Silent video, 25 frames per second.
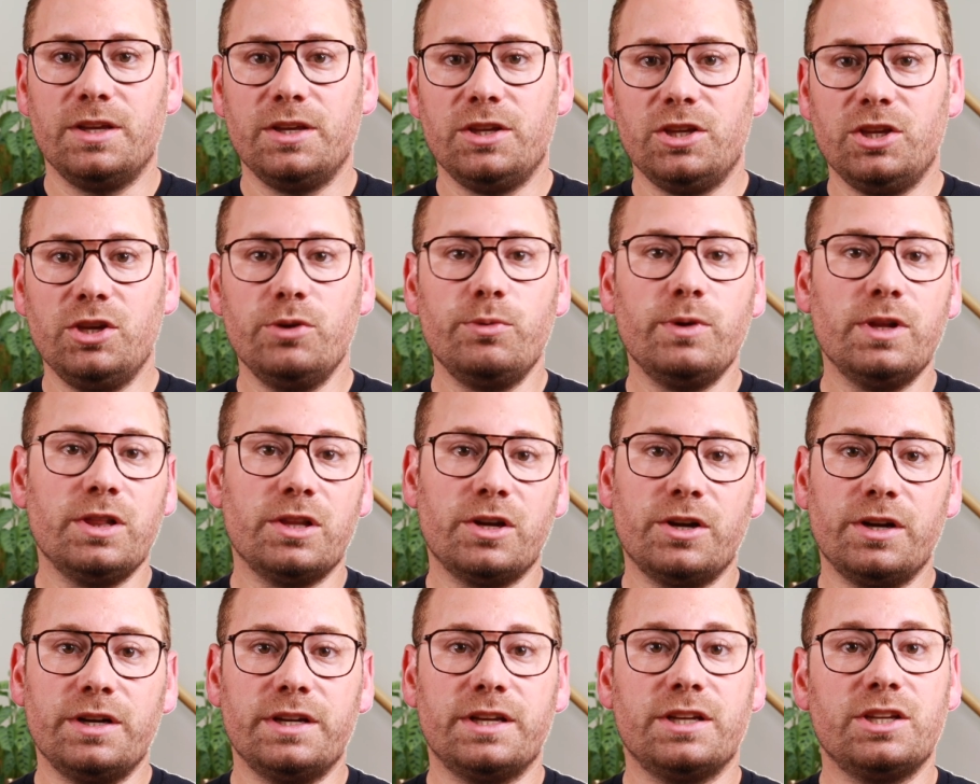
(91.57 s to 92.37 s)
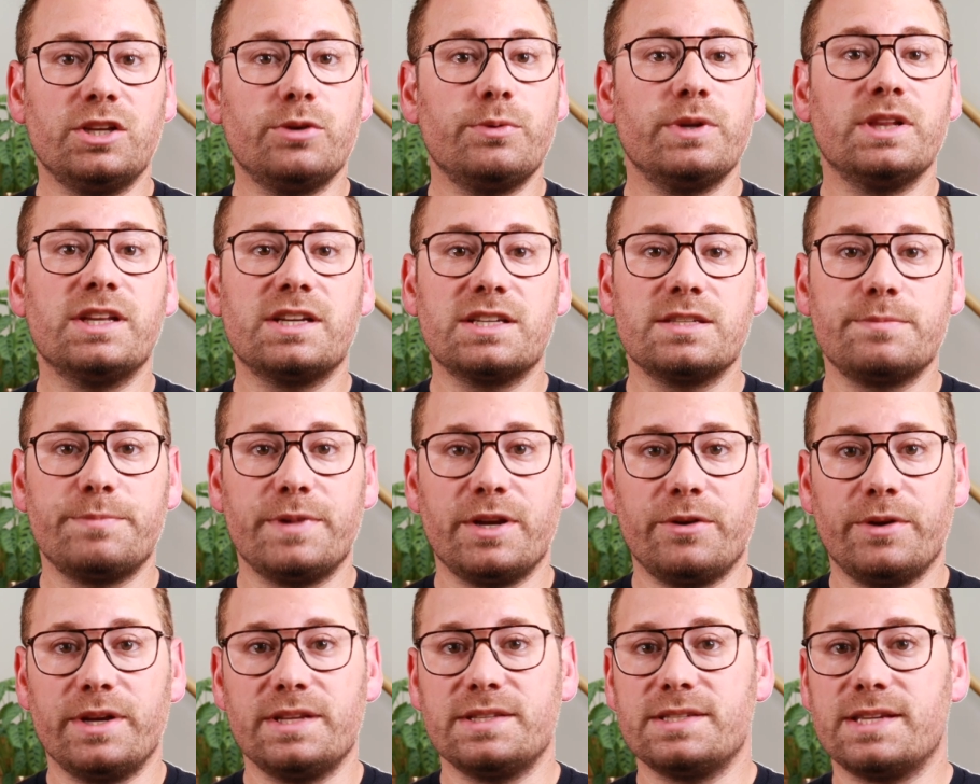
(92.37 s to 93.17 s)
You will learn and you will
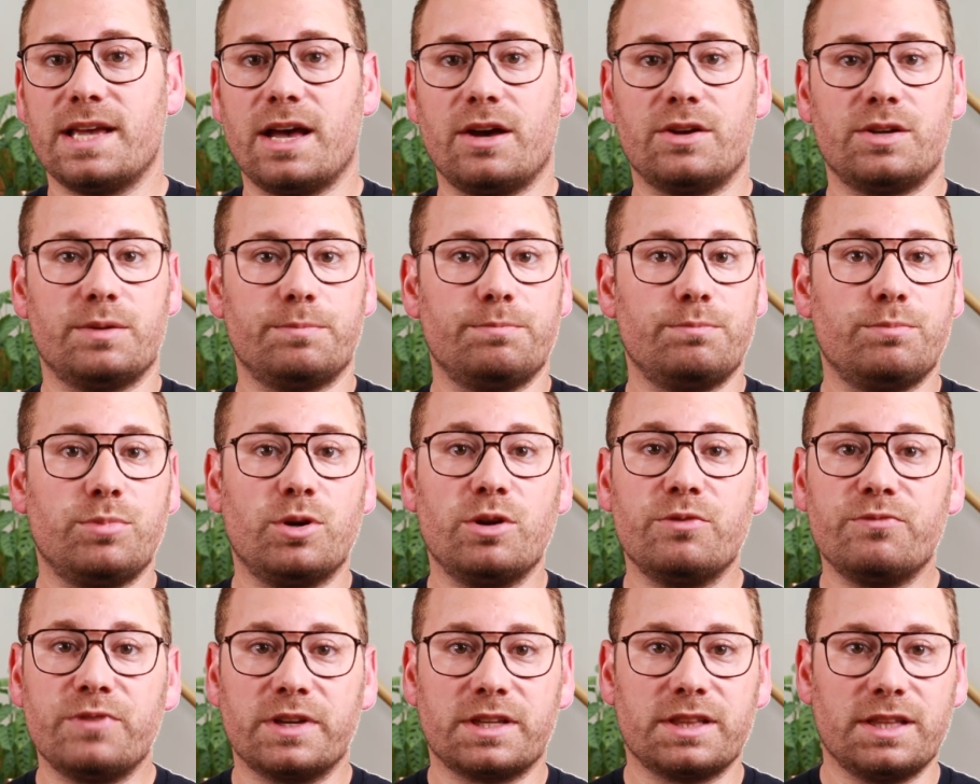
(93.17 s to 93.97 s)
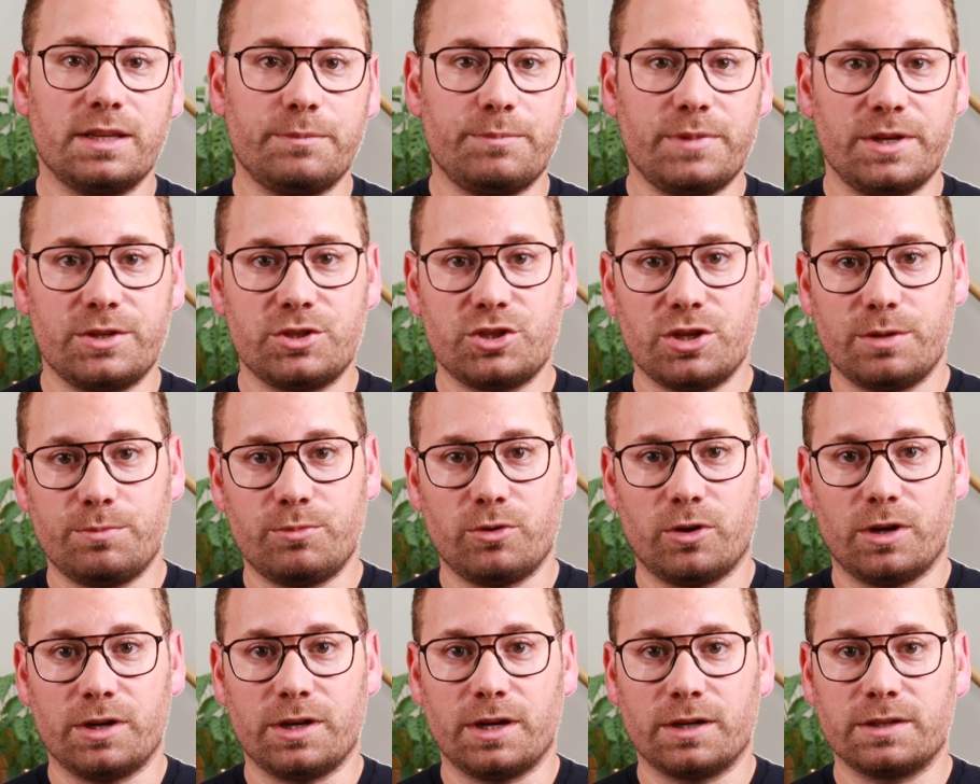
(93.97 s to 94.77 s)
experience how to perfectly pitch your
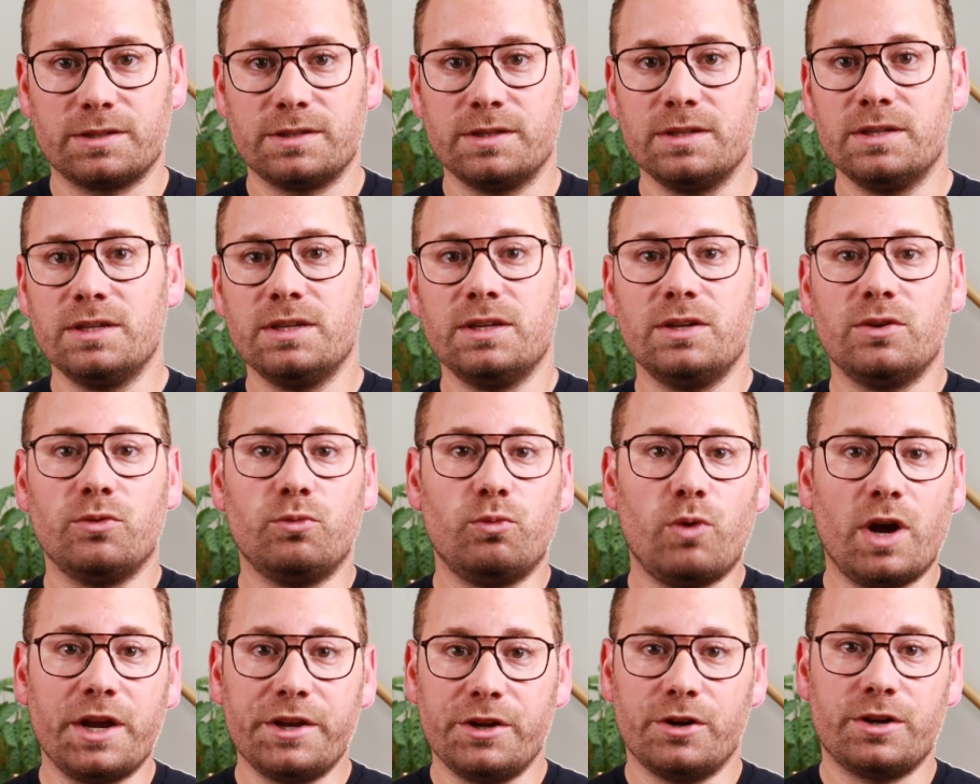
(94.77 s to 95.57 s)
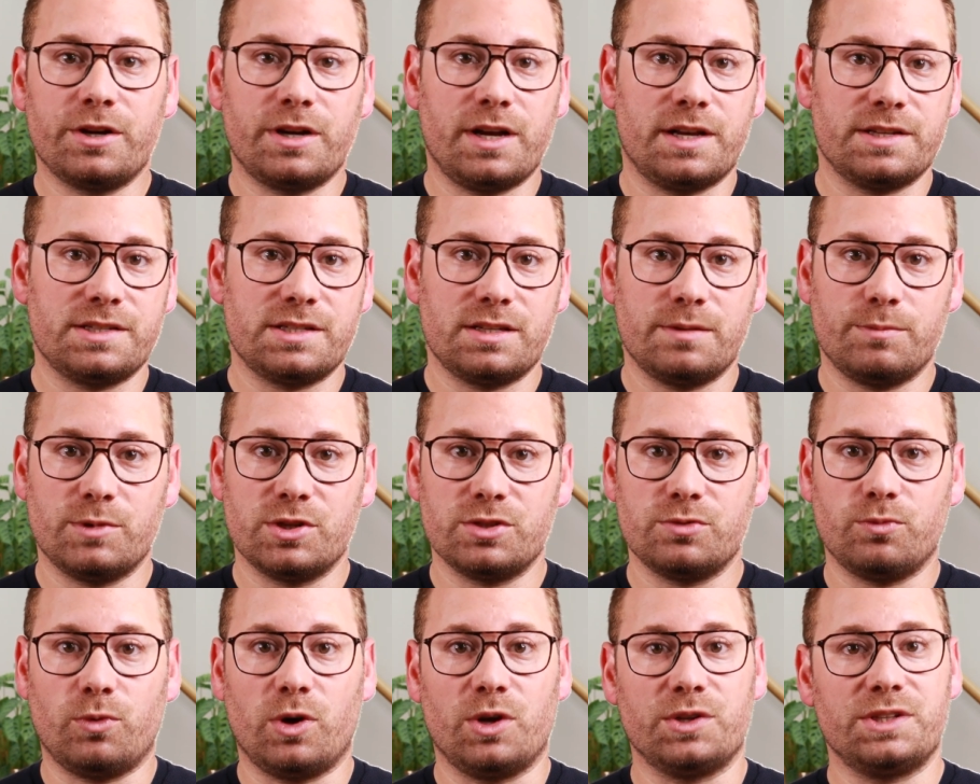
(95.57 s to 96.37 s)
product, what your
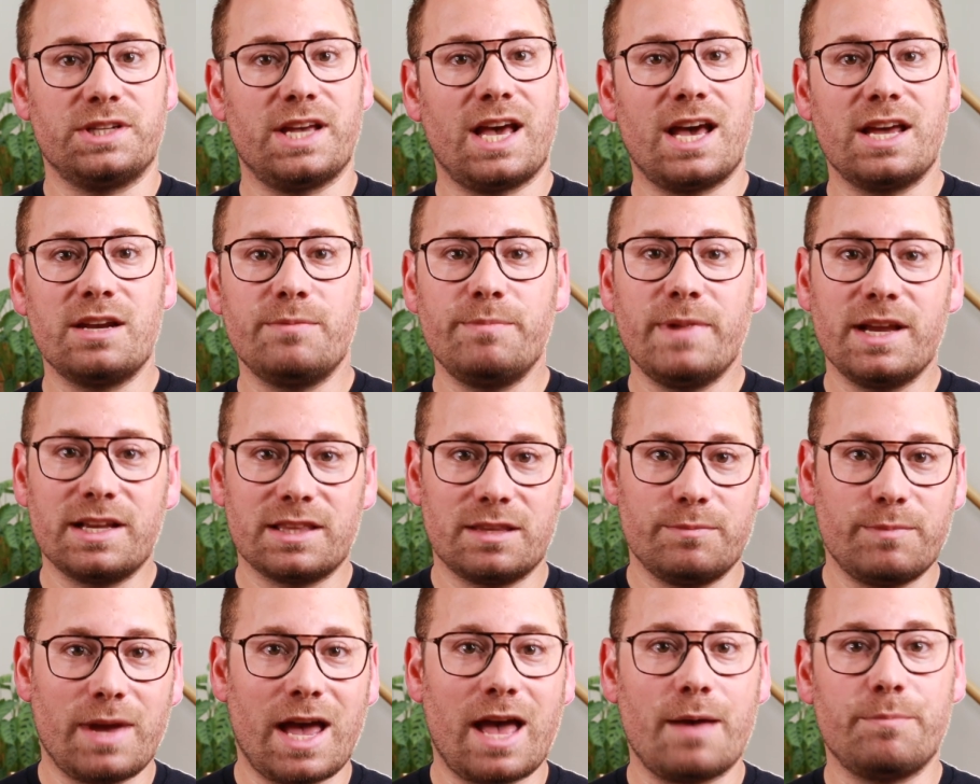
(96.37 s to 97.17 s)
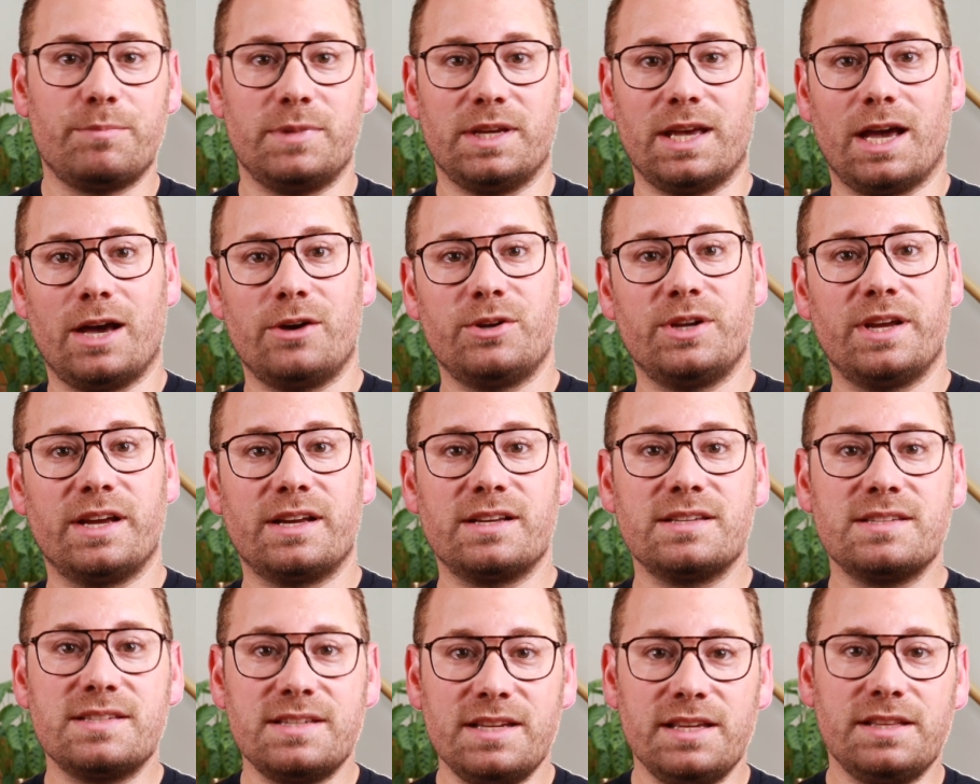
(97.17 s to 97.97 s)
customers want, how to make them happy, how to
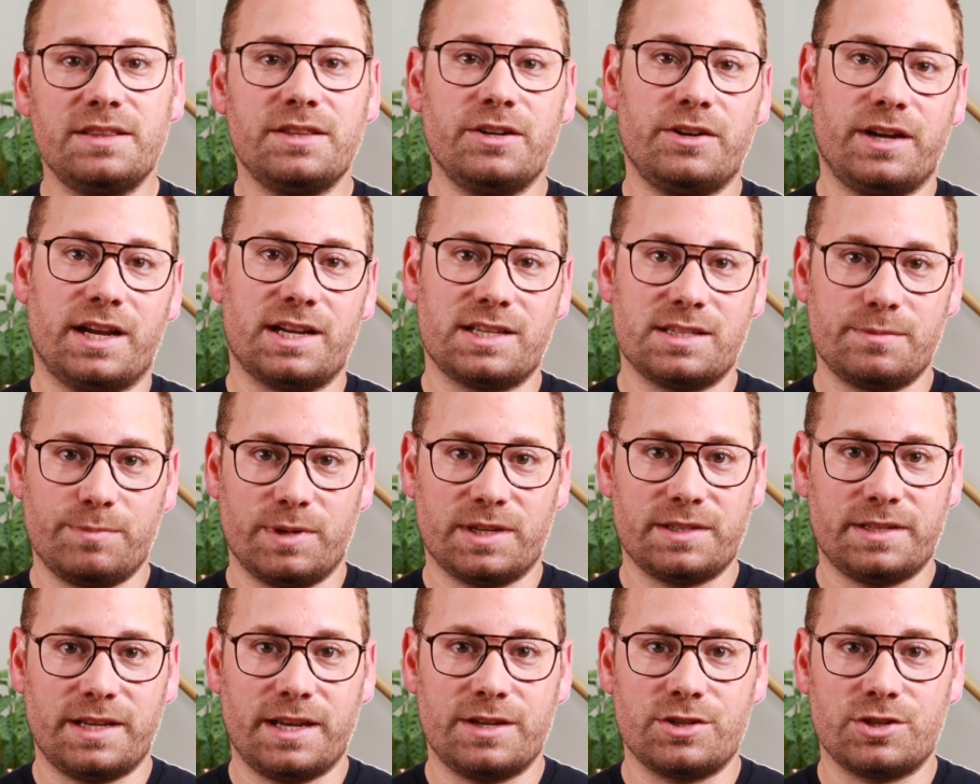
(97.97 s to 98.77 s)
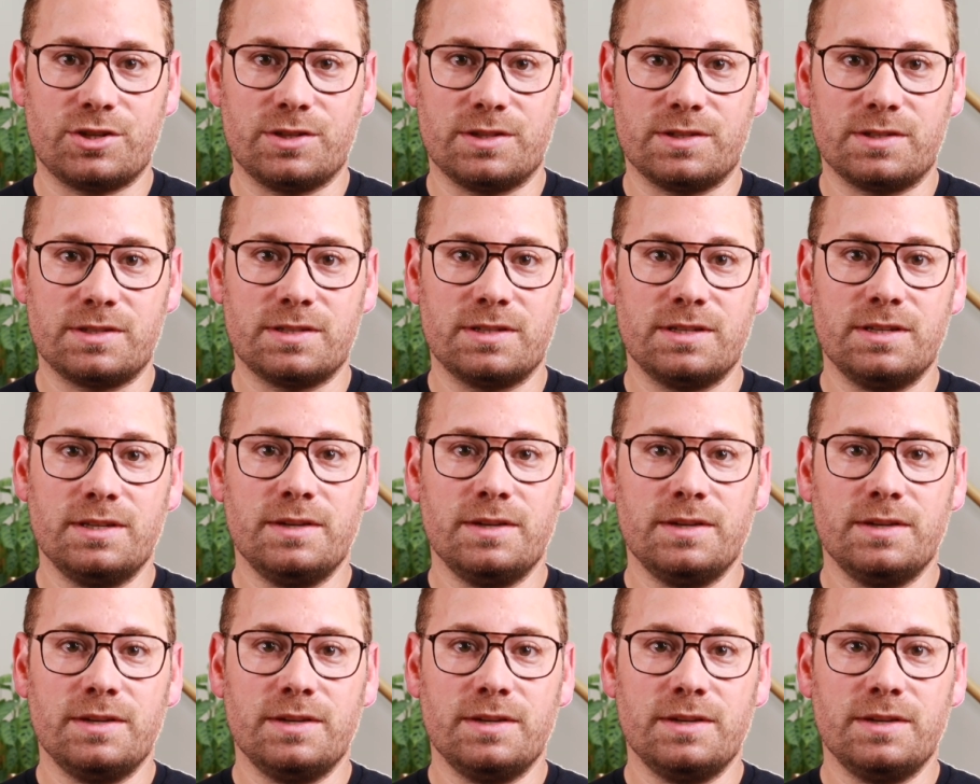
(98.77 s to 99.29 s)
exceed their expectations.